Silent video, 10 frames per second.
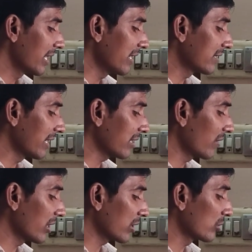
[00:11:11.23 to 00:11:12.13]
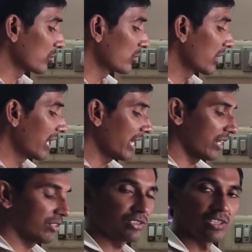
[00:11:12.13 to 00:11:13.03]
is equal to
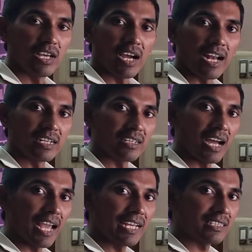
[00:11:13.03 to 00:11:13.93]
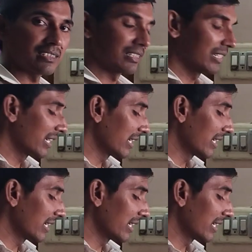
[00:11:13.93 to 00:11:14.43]
h and height,